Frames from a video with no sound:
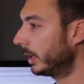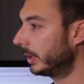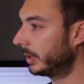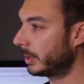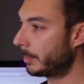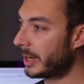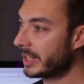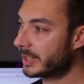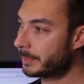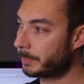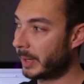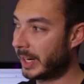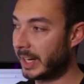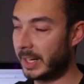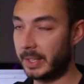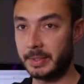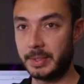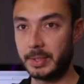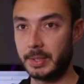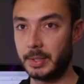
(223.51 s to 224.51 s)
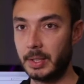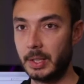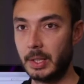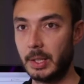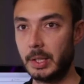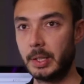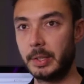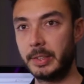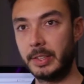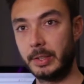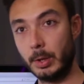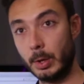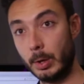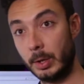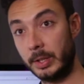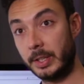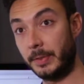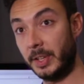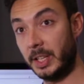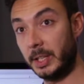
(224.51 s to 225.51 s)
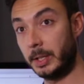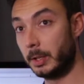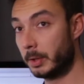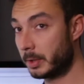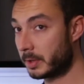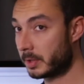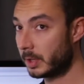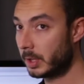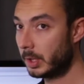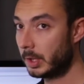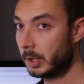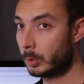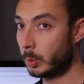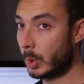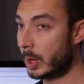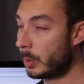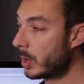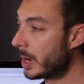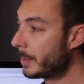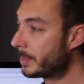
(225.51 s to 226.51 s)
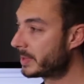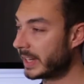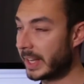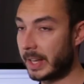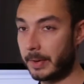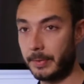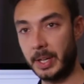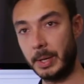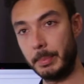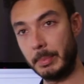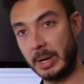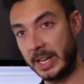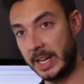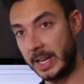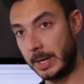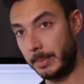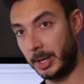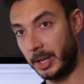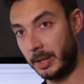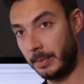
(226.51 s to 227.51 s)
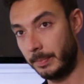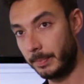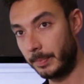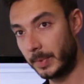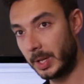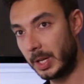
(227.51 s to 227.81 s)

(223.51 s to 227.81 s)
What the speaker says: the best path, all the videos, to a web server in Miami.